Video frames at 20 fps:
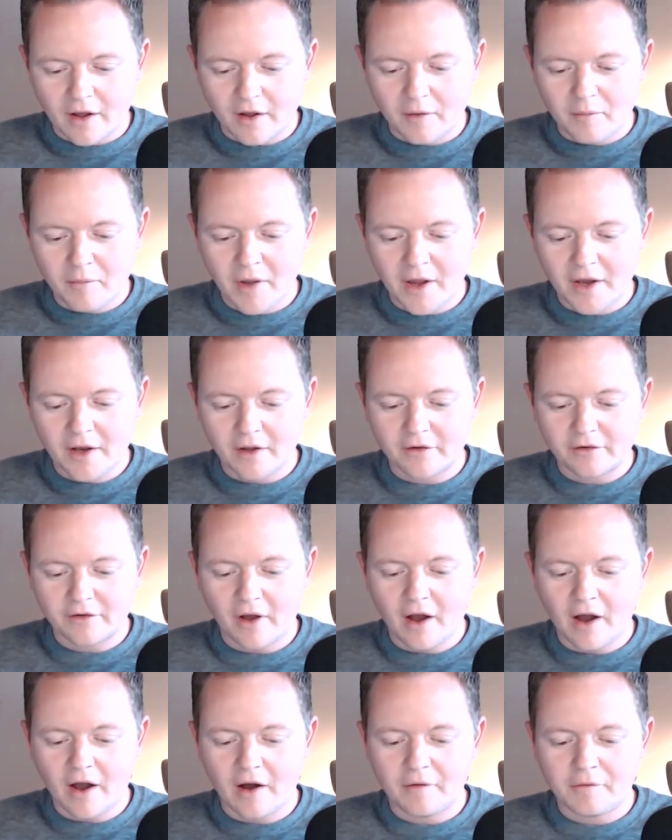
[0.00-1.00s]
meetings
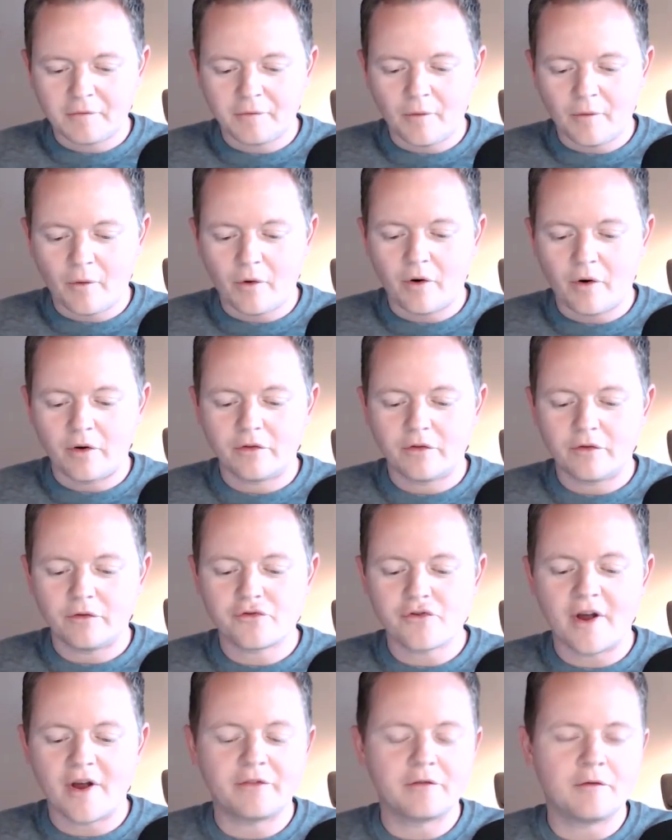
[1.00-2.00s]
are for the
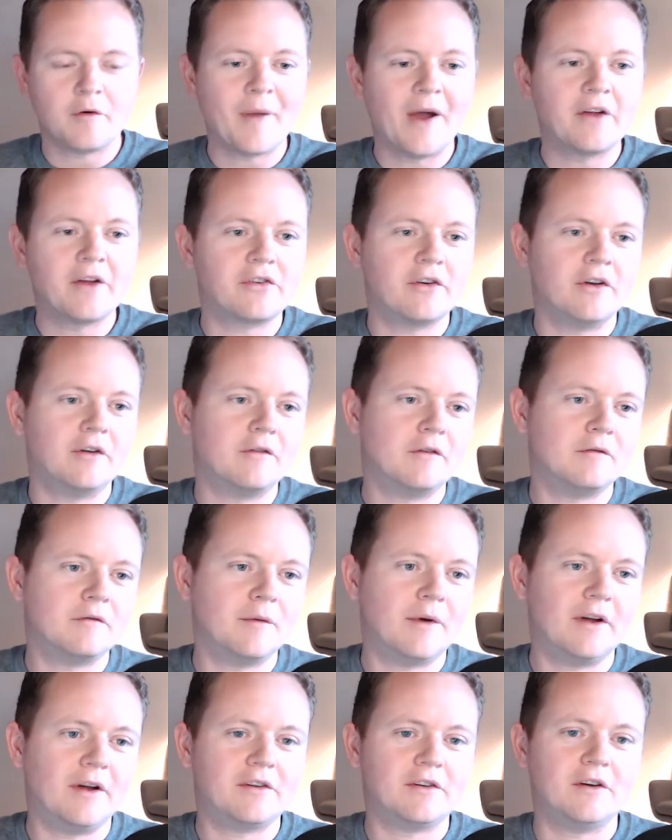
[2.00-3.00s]
transformation of
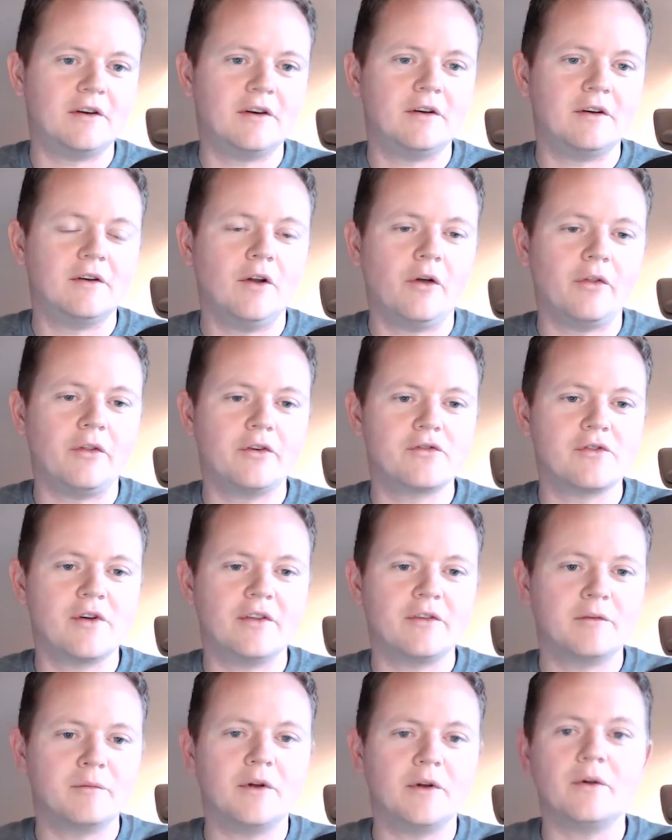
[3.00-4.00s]
information, not the
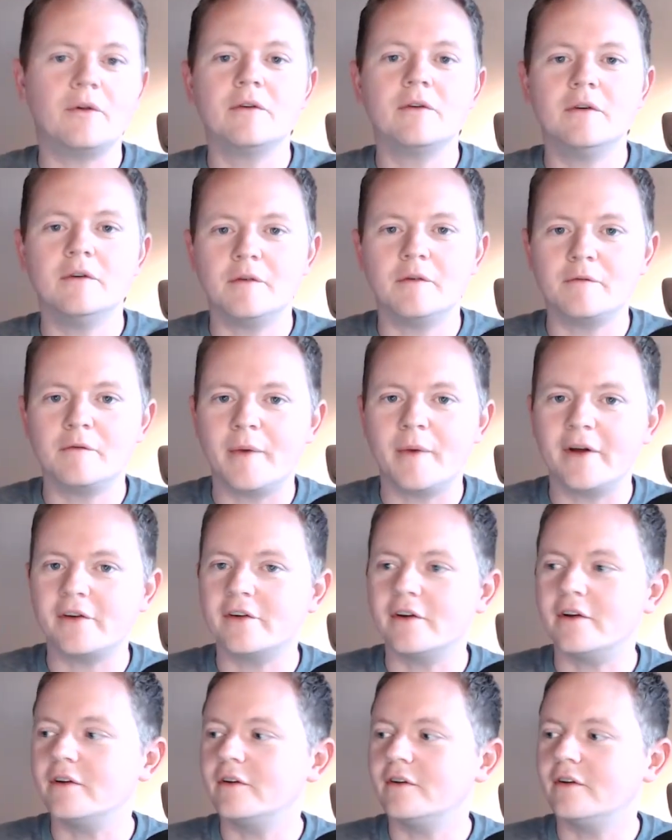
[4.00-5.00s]
transmittal of
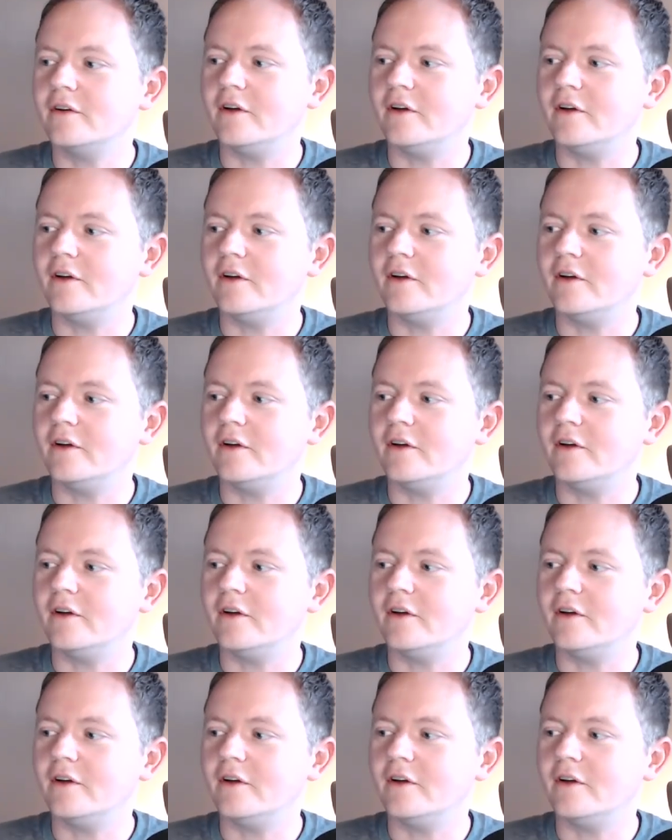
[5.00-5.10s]
information.